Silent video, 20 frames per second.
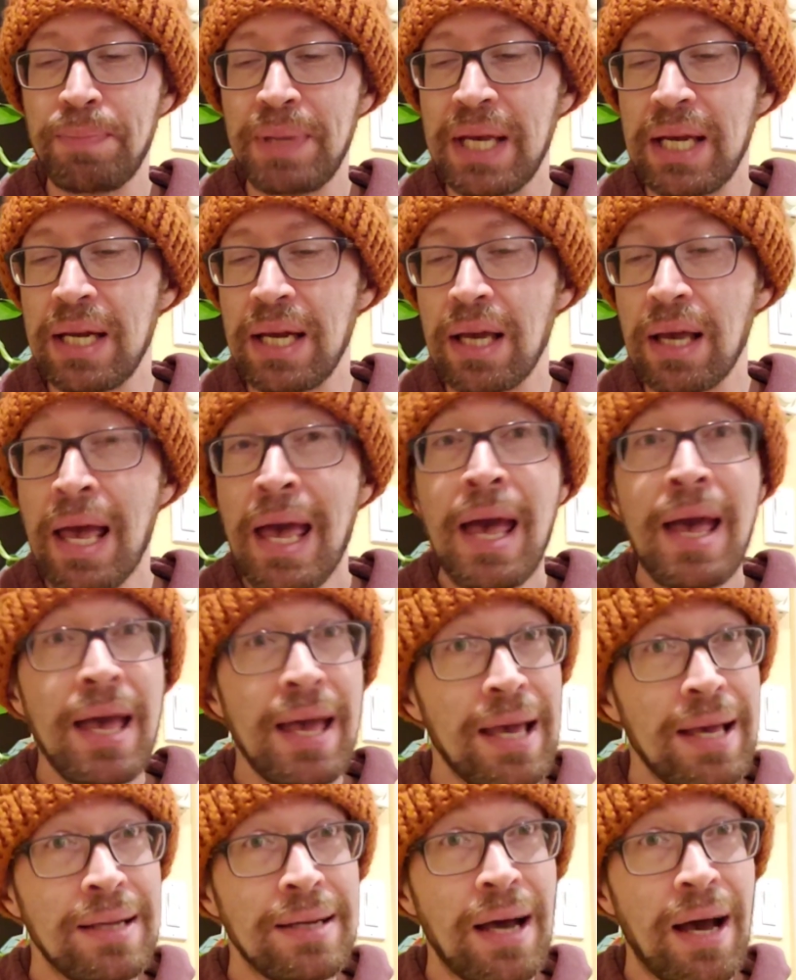repeating.
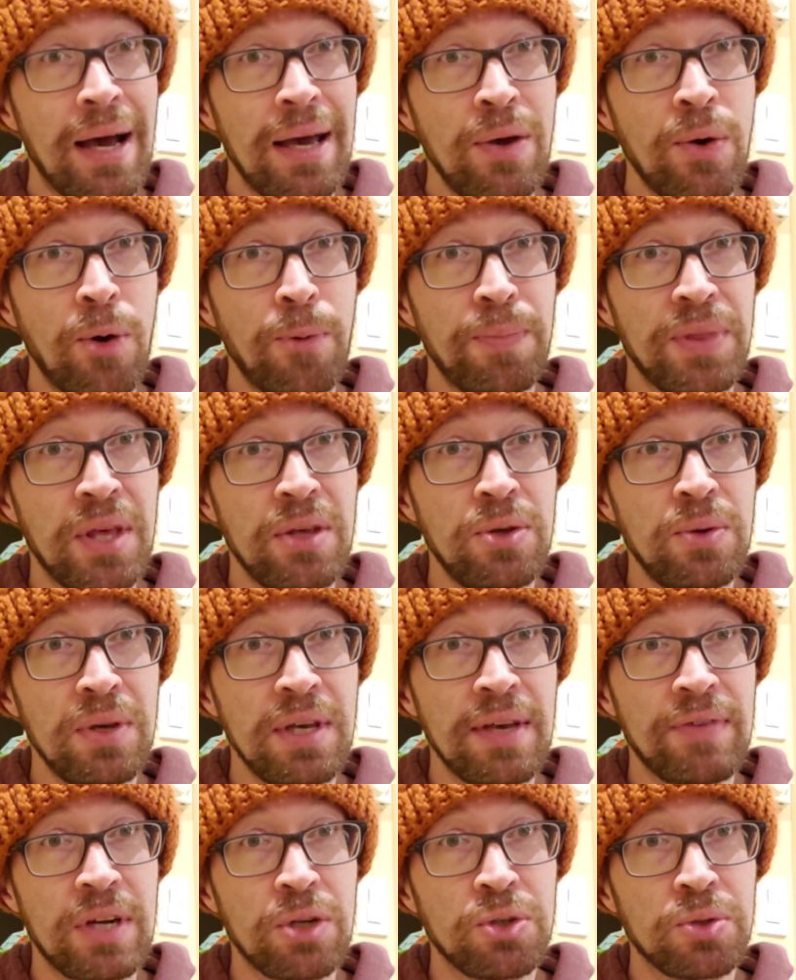And I hope that you
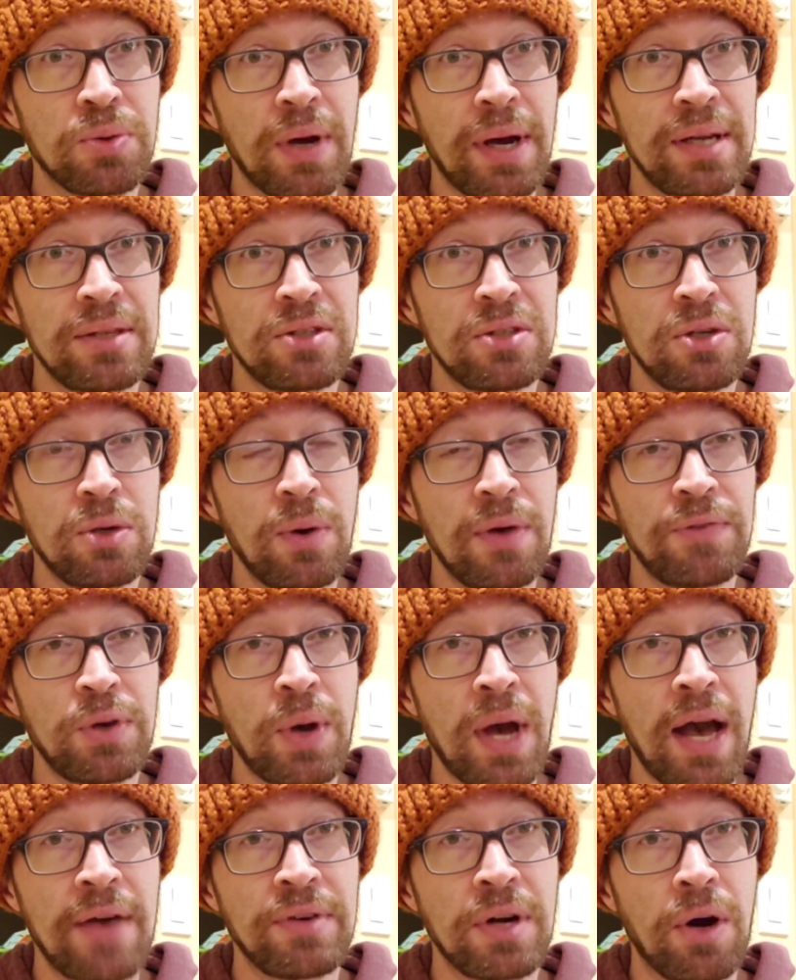give it a try too if you
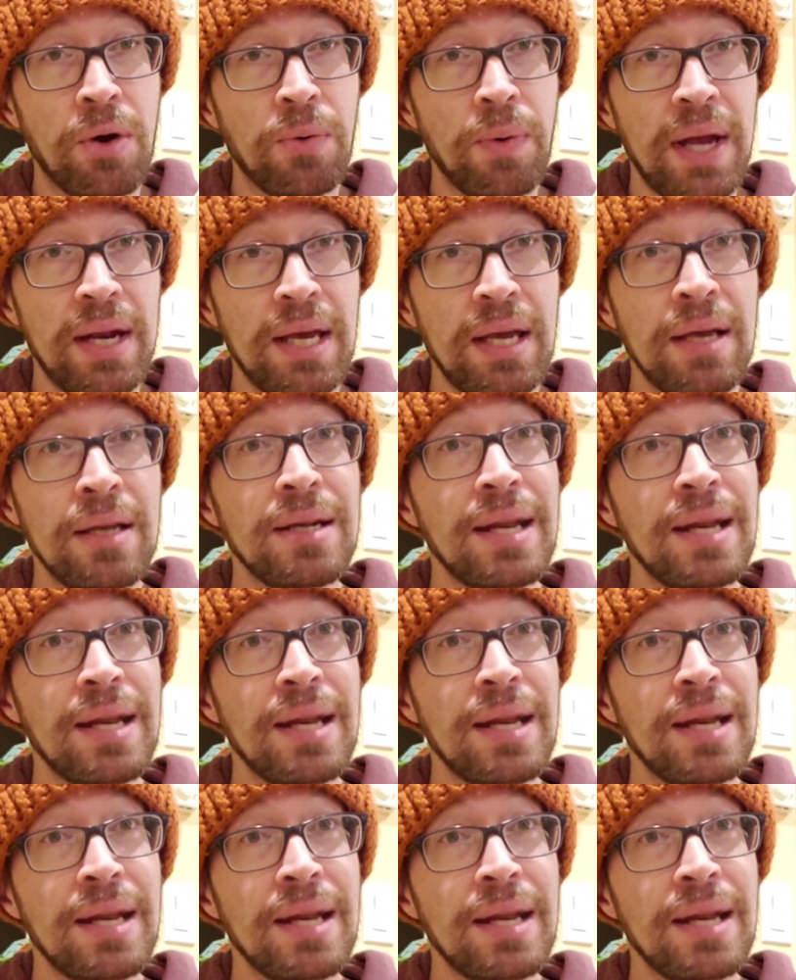haven't already.